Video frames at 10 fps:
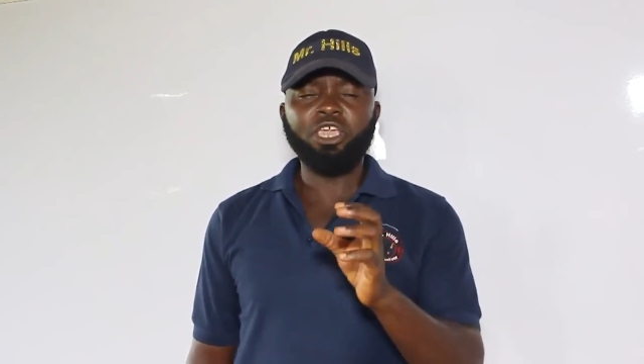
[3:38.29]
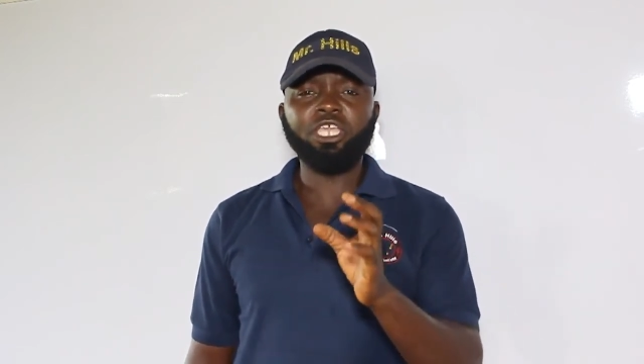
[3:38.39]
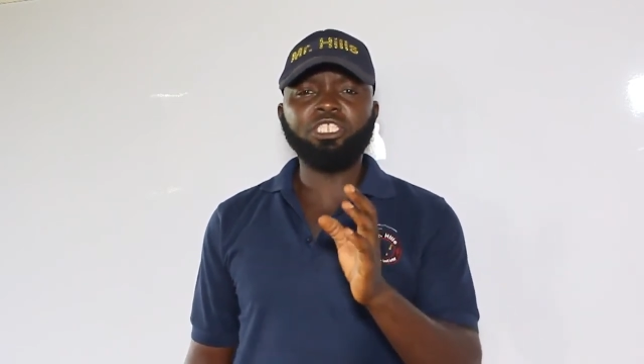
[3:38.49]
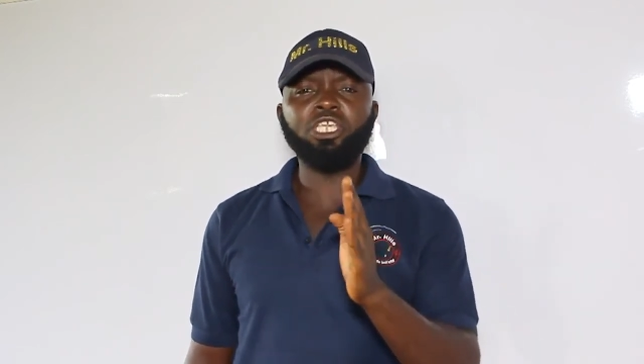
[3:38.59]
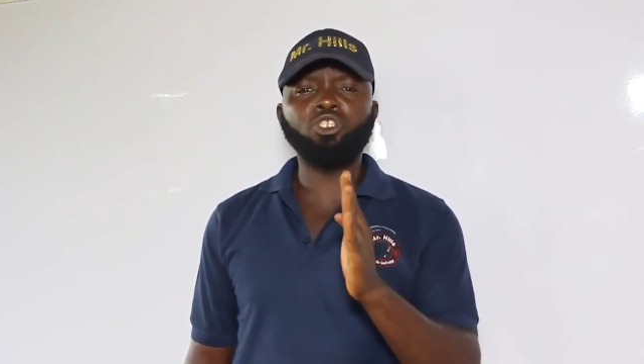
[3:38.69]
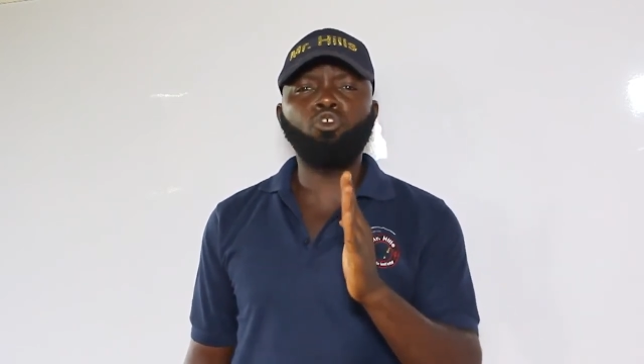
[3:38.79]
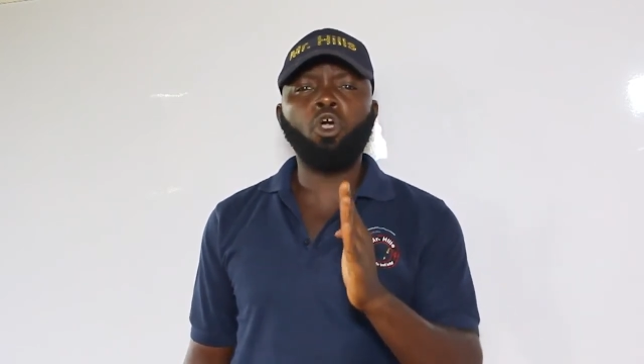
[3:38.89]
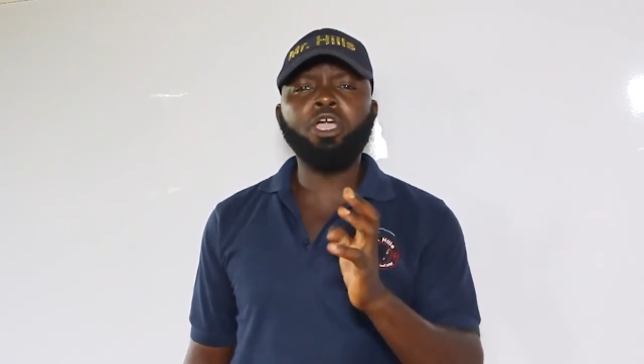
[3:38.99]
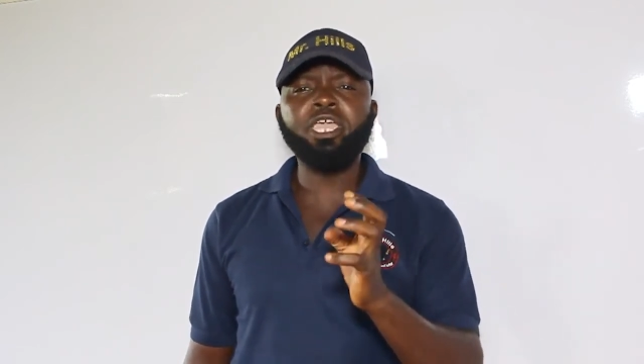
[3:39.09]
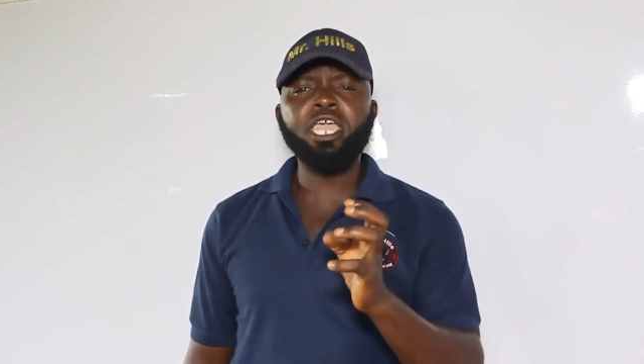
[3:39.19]
it is
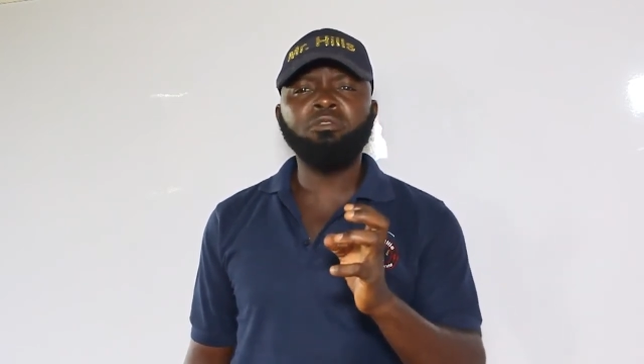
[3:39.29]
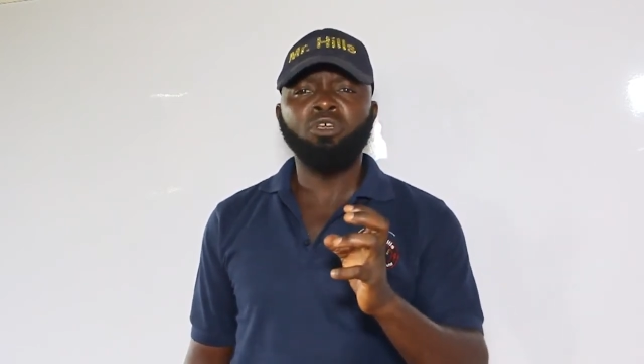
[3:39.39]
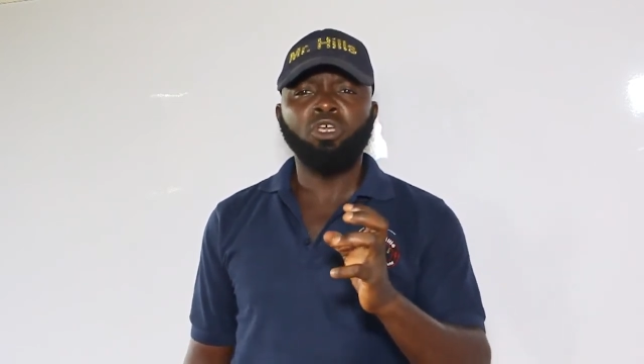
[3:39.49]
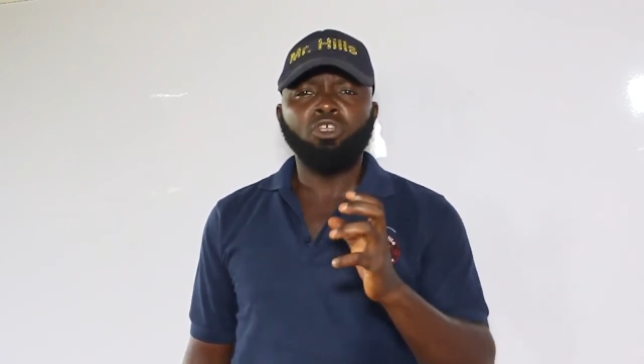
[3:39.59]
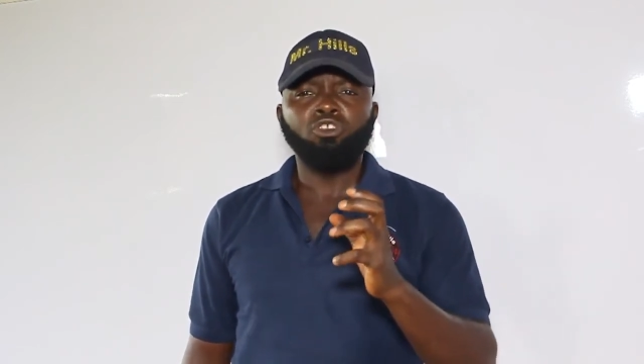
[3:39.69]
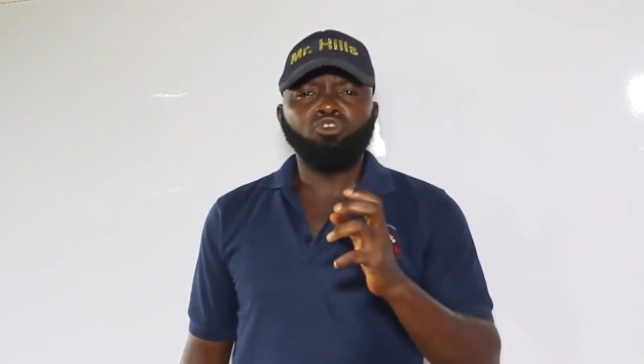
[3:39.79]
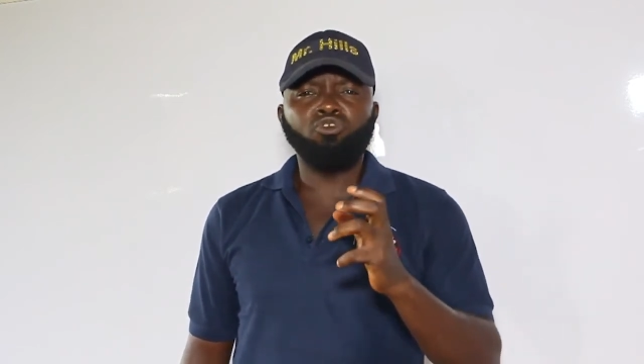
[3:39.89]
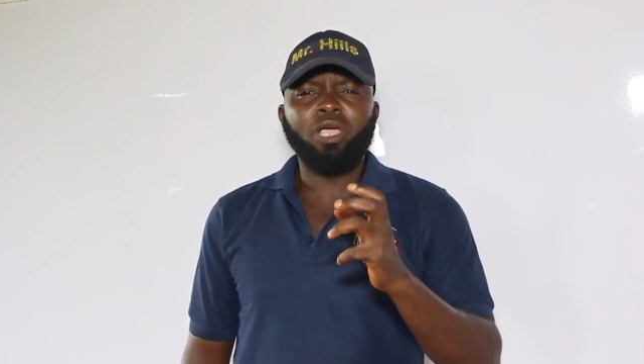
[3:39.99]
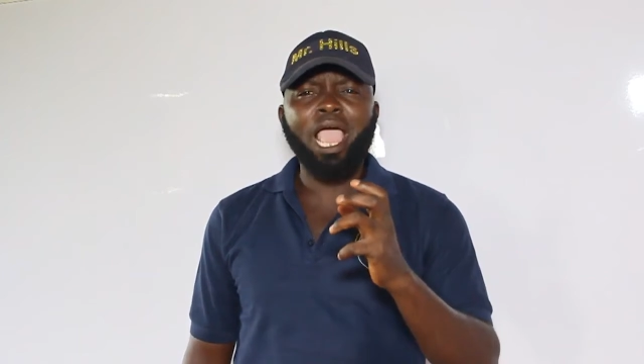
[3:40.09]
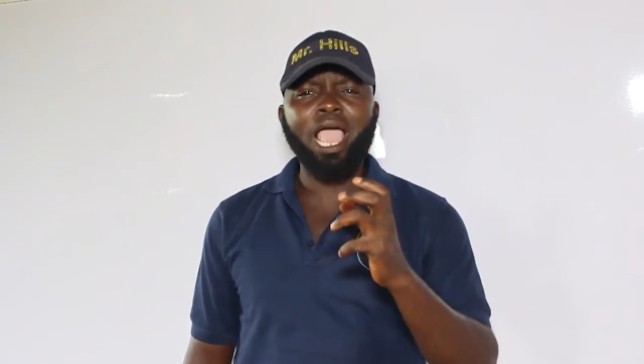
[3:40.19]
going
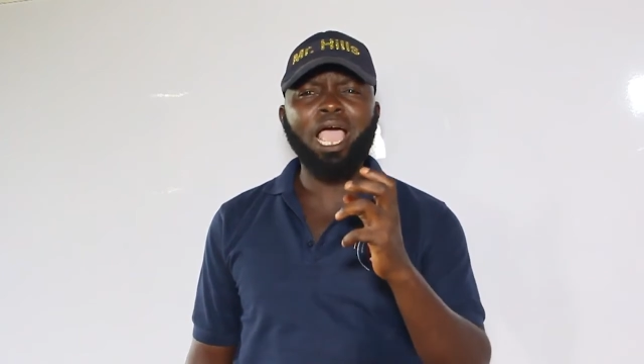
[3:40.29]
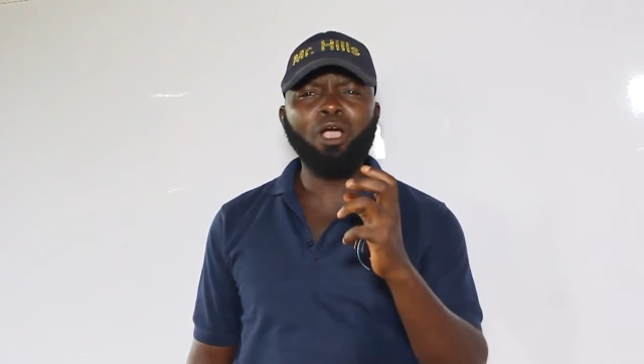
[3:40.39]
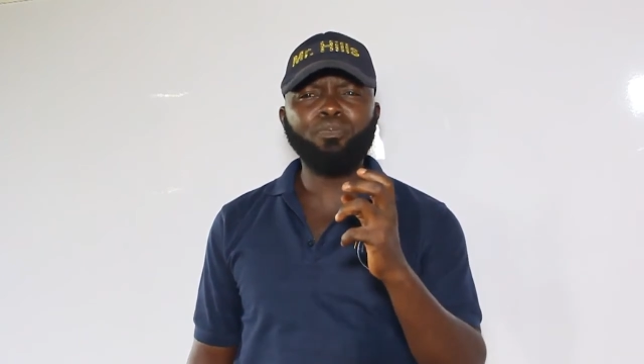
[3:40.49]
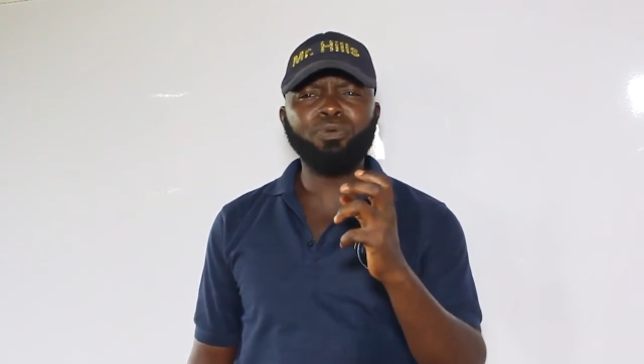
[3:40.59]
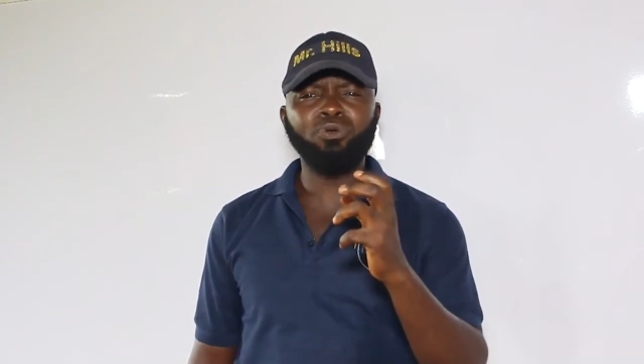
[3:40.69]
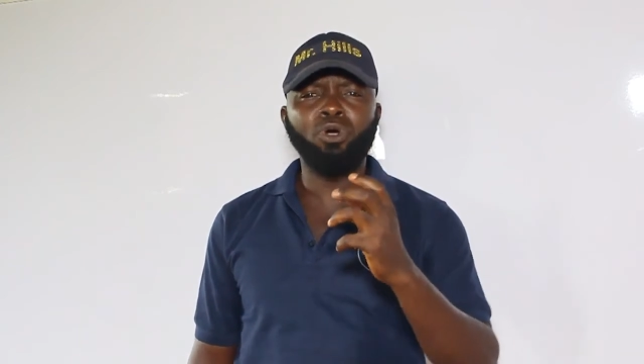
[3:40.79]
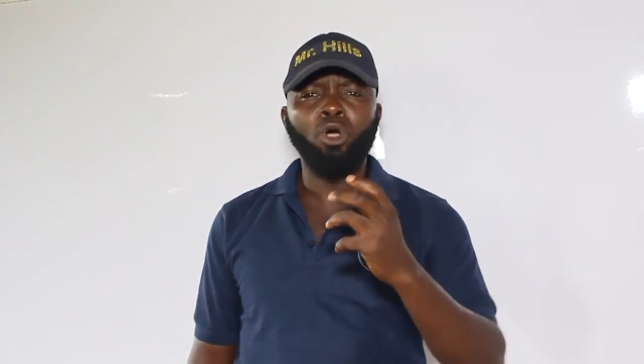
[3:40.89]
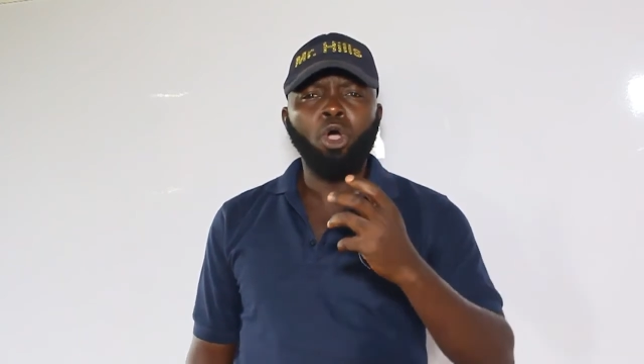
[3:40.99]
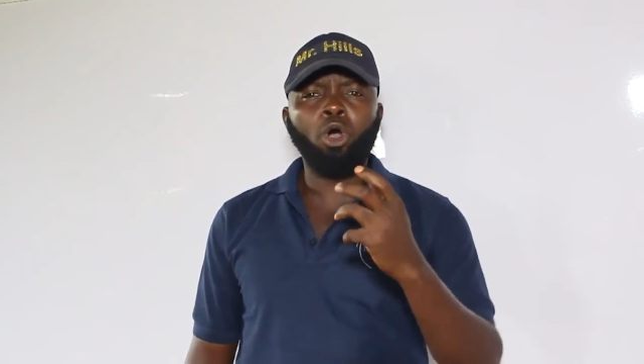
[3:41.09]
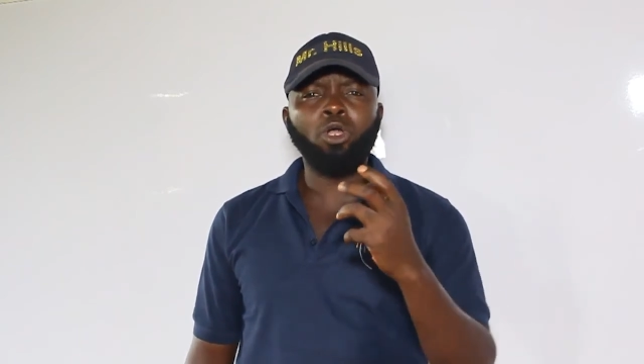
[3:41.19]
to help
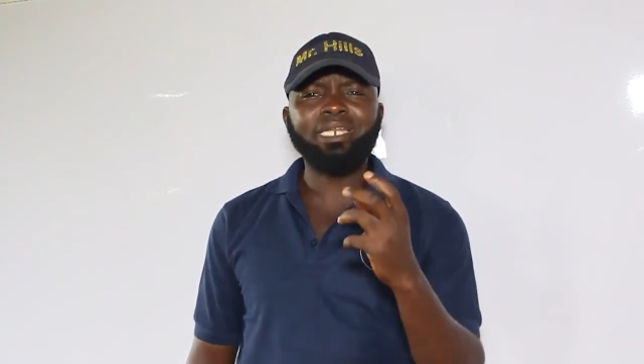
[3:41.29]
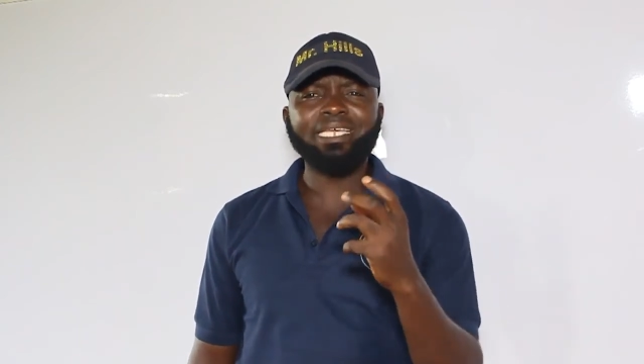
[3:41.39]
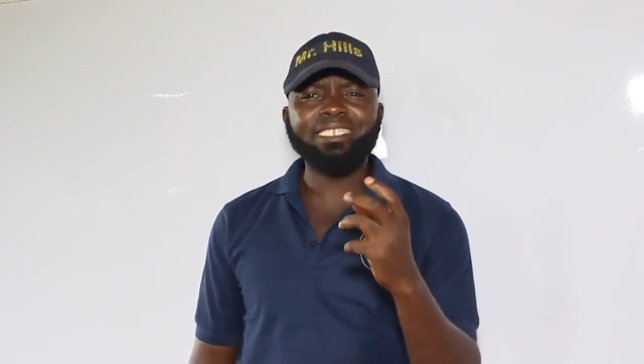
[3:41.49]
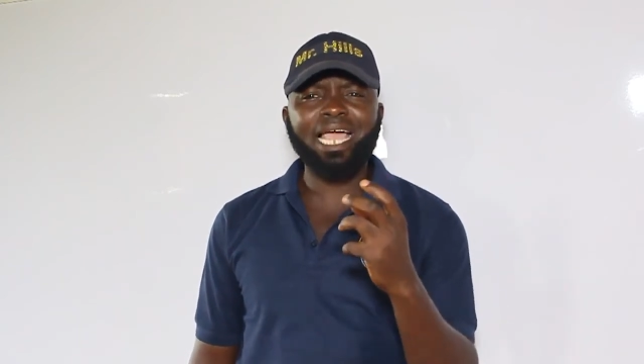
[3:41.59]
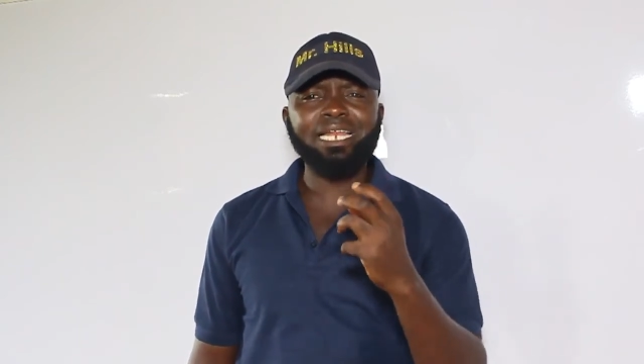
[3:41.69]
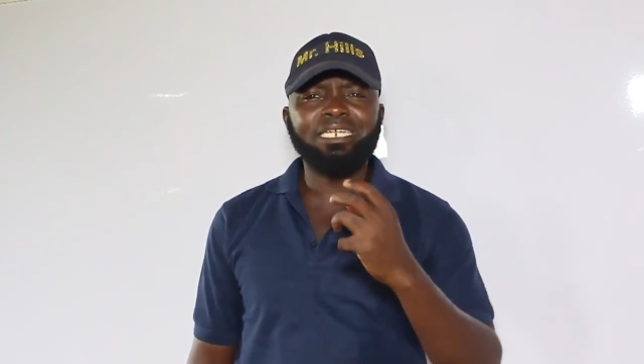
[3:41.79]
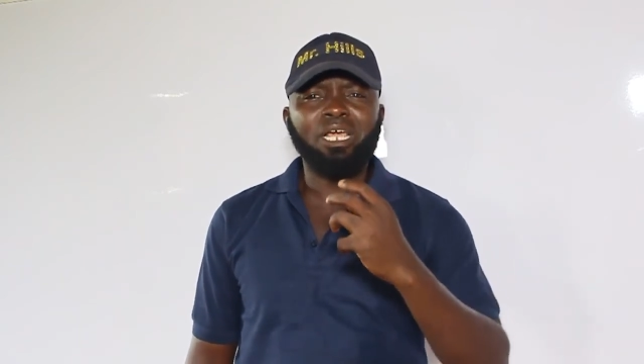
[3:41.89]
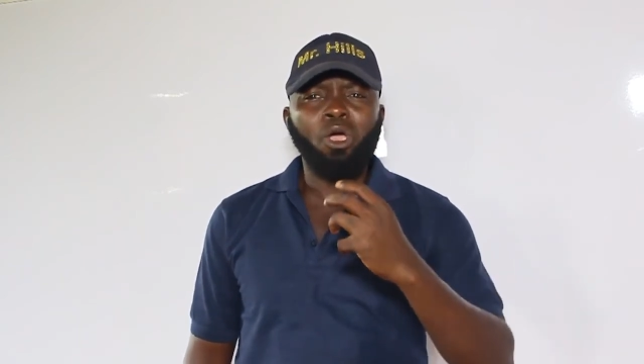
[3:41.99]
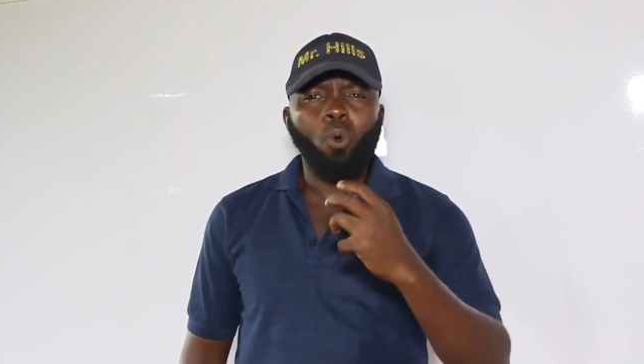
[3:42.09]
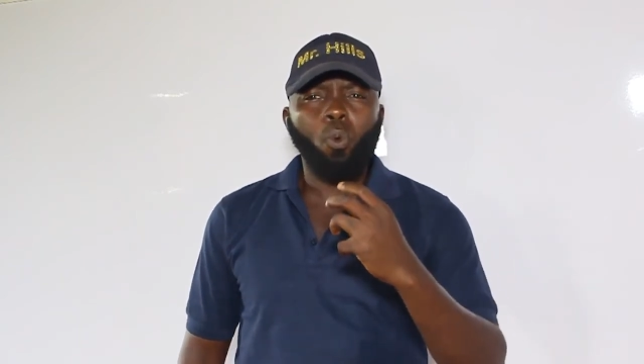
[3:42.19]
you understand